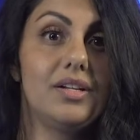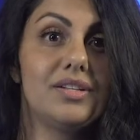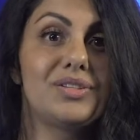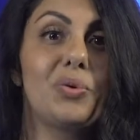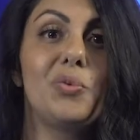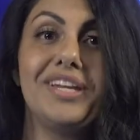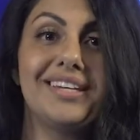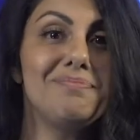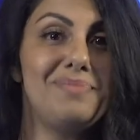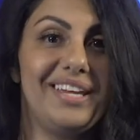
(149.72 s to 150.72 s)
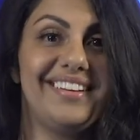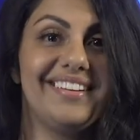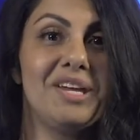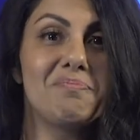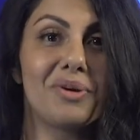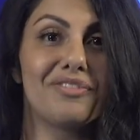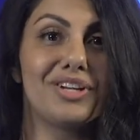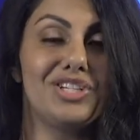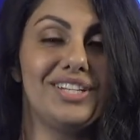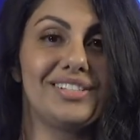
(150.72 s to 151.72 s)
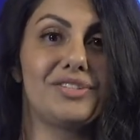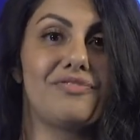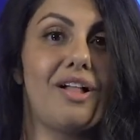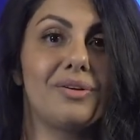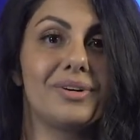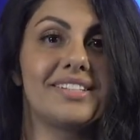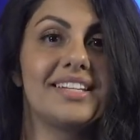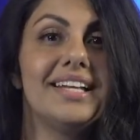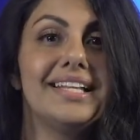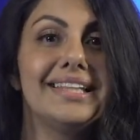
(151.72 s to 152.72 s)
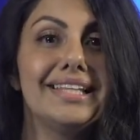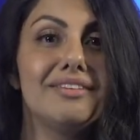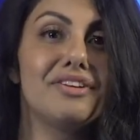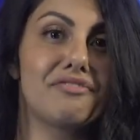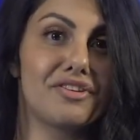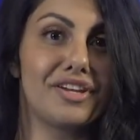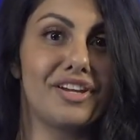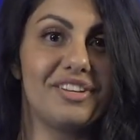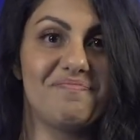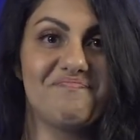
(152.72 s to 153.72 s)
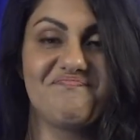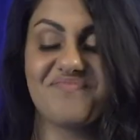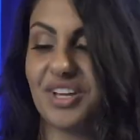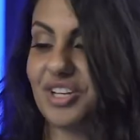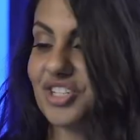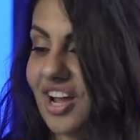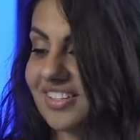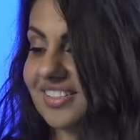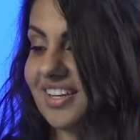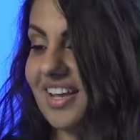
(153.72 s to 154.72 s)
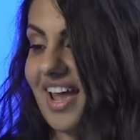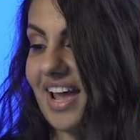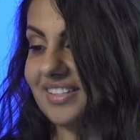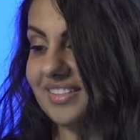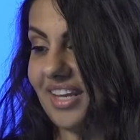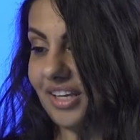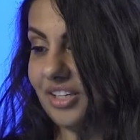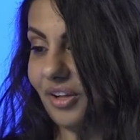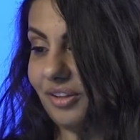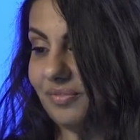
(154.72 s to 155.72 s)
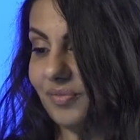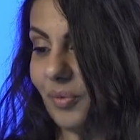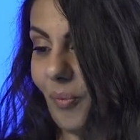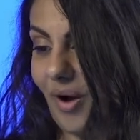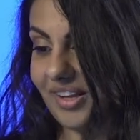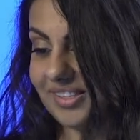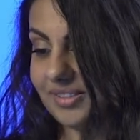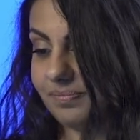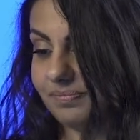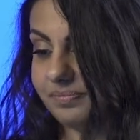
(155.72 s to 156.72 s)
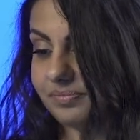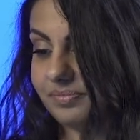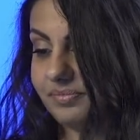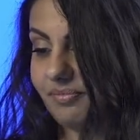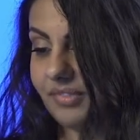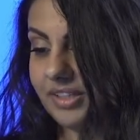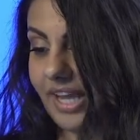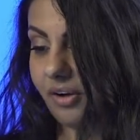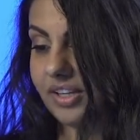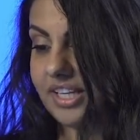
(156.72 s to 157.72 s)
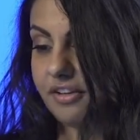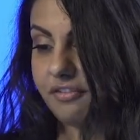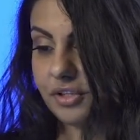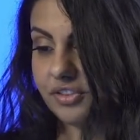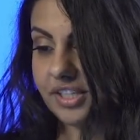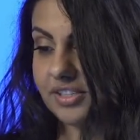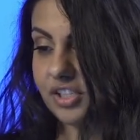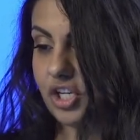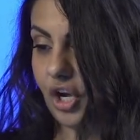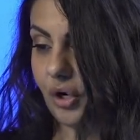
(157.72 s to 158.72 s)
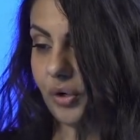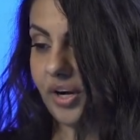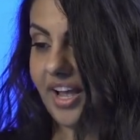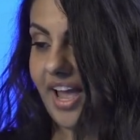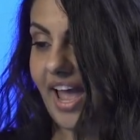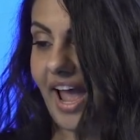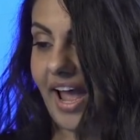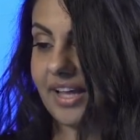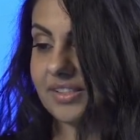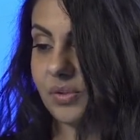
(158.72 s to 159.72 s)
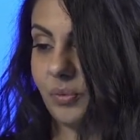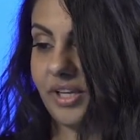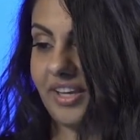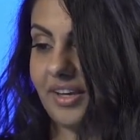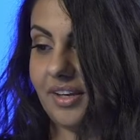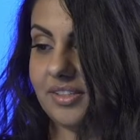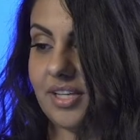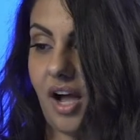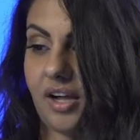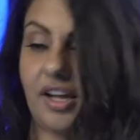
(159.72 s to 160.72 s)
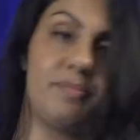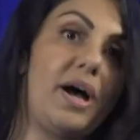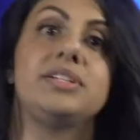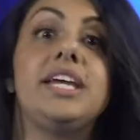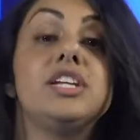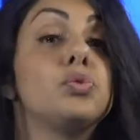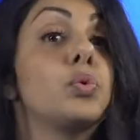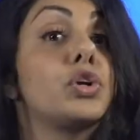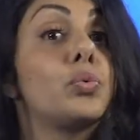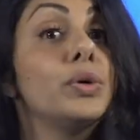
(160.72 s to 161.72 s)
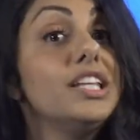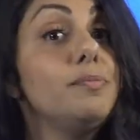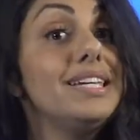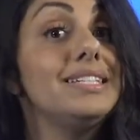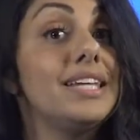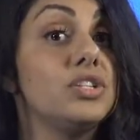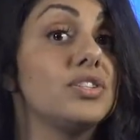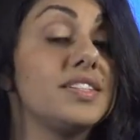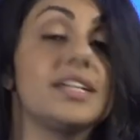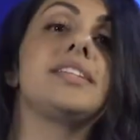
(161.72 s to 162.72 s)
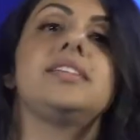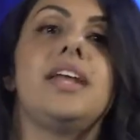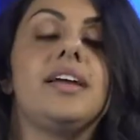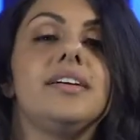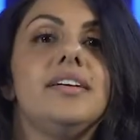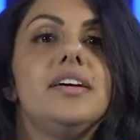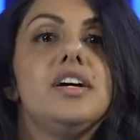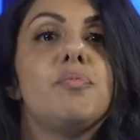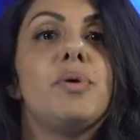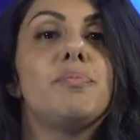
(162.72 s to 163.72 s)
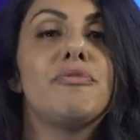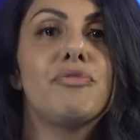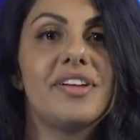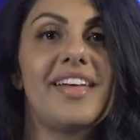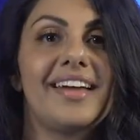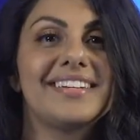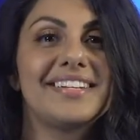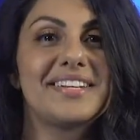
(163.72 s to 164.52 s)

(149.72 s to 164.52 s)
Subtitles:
so we can be imperfect Jesus followers, living for the good, just as Daniel was. Now, few things to know as we talk about Daniel. We're going to really be in Daniel 6 today. But before that,